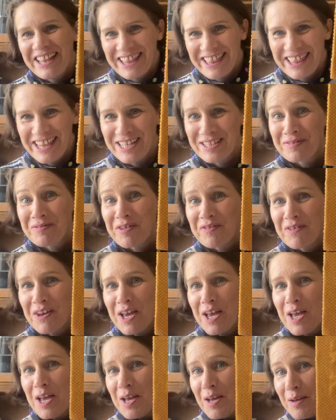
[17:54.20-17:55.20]
That's right,
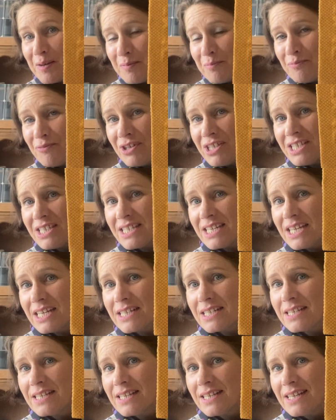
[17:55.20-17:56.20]
Prit
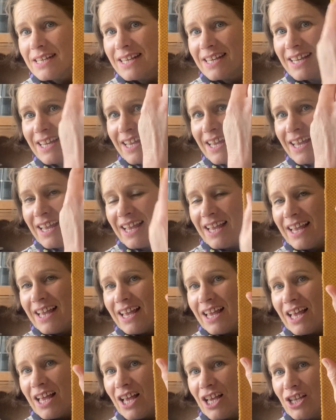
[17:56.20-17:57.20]
sticked.
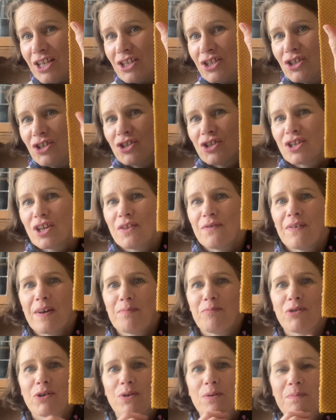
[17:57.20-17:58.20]
Stuck the
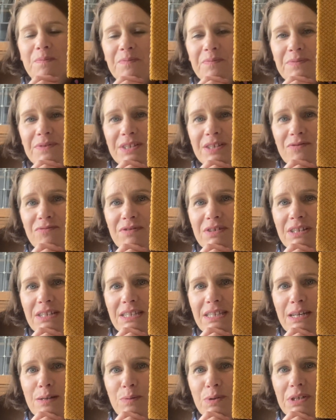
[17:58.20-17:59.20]
fabric on. Didn't realise
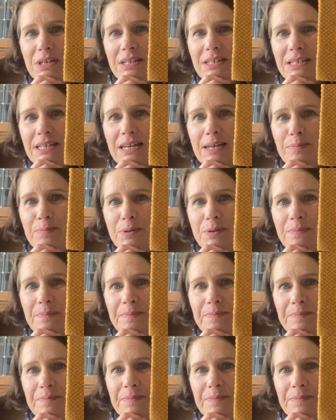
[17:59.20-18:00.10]
that was going to happen.